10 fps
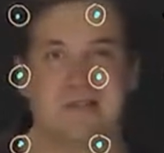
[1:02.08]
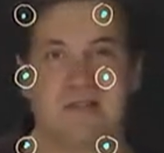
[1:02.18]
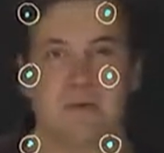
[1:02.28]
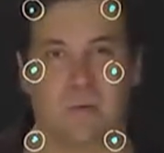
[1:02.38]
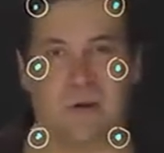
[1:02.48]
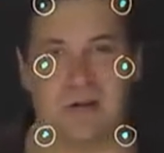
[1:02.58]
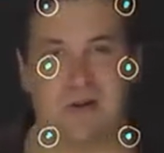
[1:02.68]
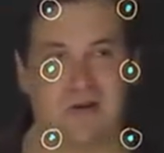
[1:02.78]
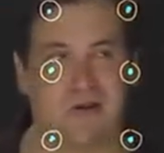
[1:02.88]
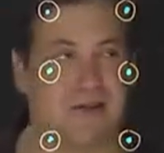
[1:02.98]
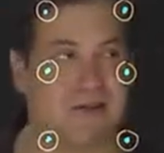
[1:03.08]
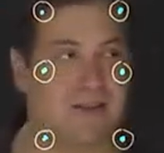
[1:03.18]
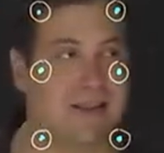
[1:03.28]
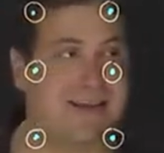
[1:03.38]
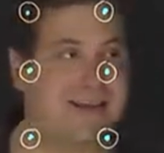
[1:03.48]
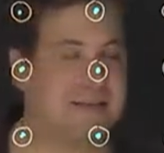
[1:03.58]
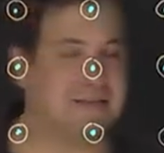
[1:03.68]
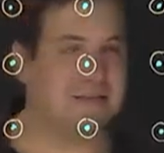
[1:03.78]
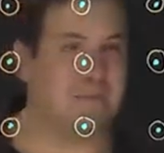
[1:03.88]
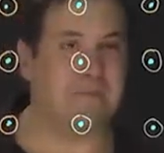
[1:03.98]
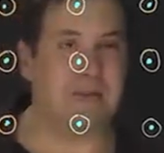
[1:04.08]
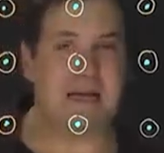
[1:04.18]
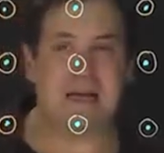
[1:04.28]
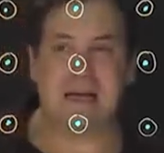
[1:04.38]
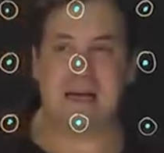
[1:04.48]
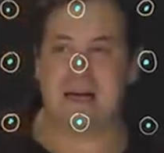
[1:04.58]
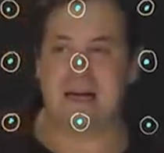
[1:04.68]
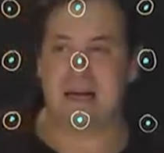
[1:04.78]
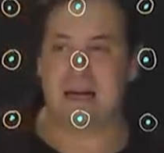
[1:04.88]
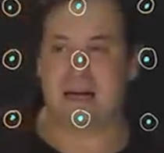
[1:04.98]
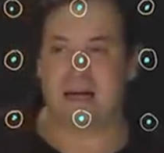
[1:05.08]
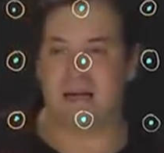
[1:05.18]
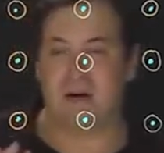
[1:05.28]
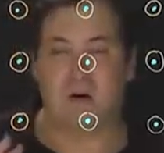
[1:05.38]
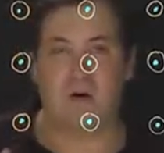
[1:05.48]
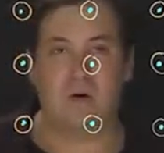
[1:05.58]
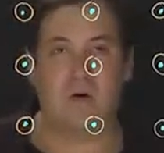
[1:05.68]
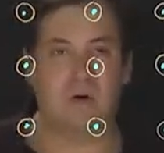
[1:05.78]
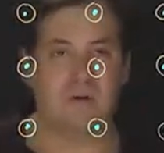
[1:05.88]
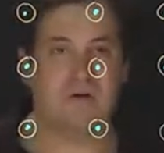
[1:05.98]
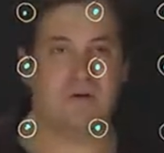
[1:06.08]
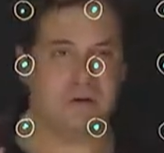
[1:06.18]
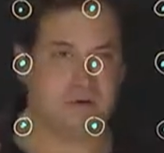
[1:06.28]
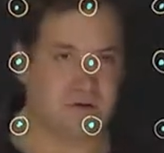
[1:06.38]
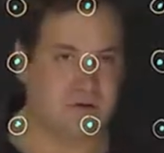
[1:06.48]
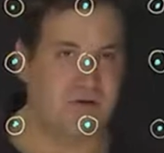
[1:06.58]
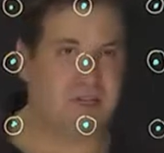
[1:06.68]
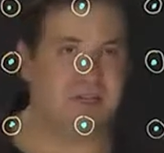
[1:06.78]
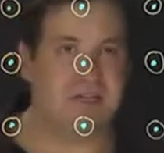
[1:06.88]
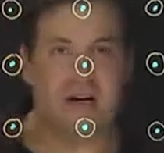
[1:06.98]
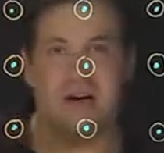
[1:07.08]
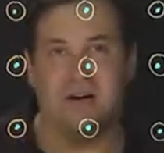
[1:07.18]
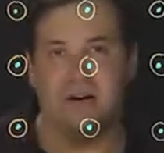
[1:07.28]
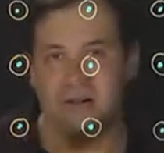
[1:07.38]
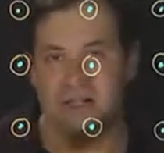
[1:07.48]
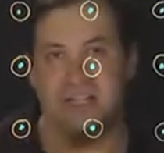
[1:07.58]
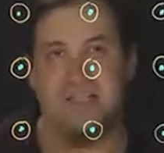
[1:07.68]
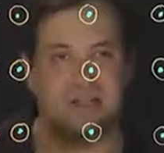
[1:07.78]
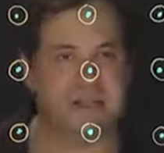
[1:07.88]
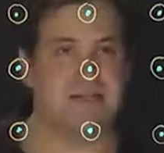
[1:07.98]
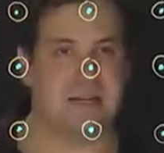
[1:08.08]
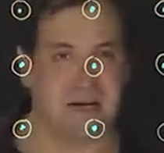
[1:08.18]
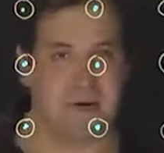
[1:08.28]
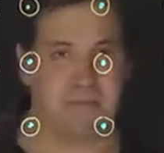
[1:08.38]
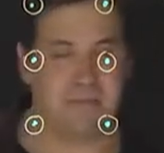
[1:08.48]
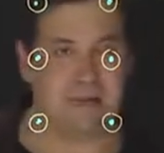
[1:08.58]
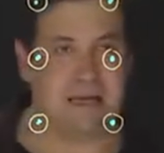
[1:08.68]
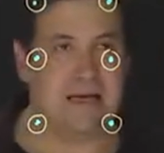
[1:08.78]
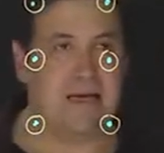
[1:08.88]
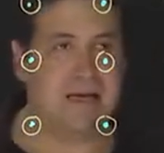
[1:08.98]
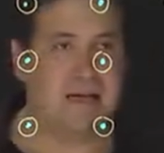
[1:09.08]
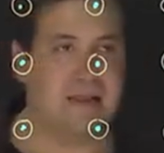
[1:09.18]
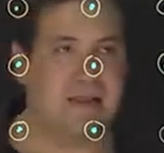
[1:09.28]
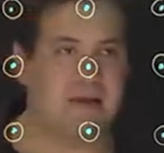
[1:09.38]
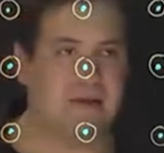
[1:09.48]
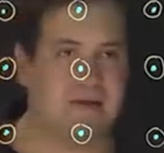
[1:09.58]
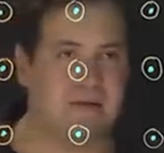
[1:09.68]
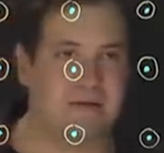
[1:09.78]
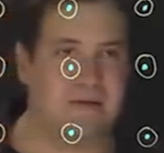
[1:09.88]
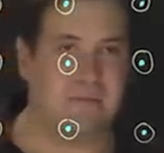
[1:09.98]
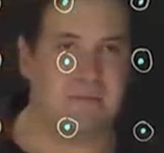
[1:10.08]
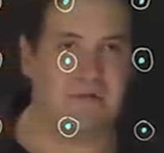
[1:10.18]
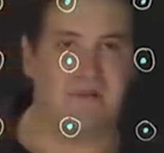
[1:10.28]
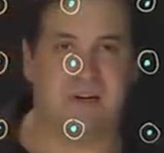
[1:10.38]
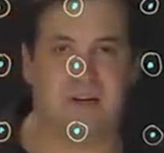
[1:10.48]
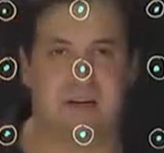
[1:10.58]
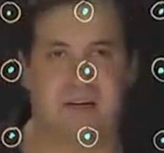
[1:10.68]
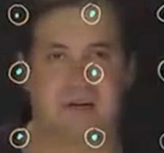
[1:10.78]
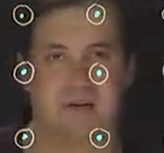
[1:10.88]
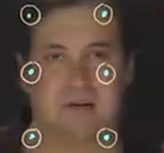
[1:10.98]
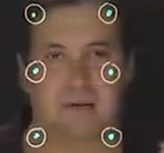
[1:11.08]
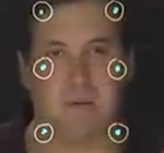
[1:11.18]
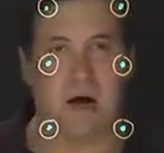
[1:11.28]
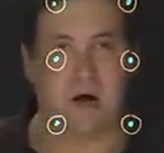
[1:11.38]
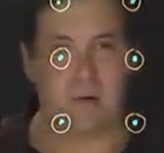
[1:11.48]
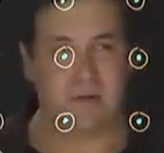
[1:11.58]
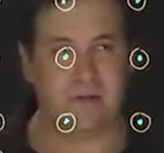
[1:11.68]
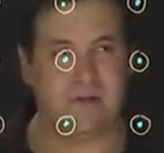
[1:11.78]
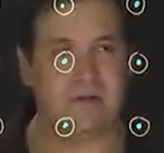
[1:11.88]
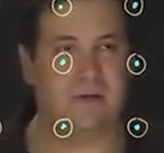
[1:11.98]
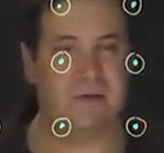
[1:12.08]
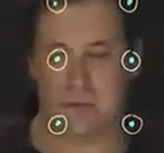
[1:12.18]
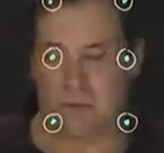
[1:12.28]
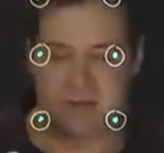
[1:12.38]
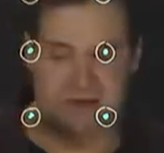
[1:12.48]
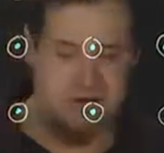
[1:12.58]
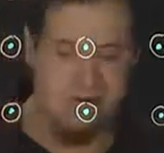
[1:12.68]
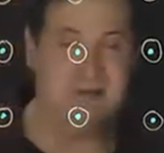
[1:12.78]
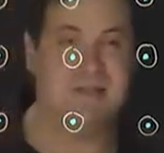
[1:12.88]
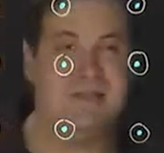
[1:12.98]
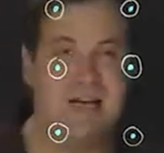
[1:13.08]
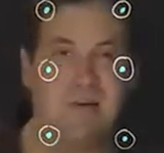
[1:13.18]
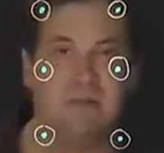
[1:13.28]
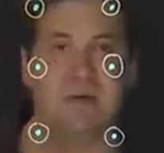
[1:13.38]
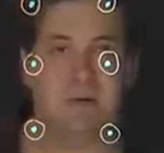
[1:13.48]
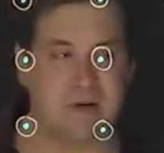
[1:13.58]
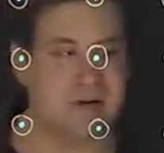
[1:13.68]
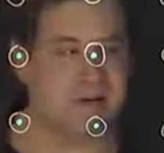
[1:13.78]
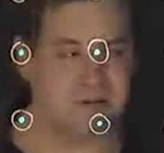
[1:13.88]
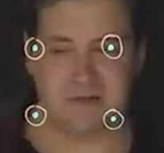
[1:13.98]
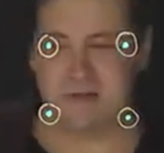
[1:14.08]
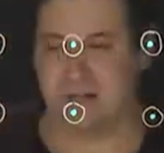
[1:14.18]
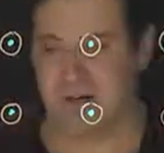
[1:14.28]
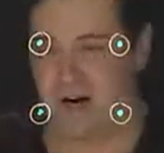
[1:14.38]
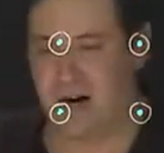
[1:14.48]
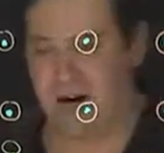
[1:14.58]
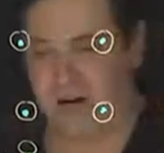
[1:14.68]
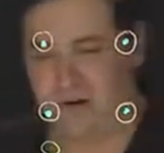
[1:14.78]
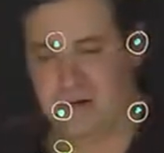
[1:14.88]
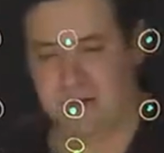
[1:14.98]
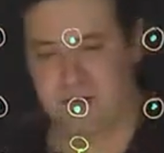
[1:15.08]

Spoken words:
square lattice, and all trees are just the same. They're perfectly round with the same radius r.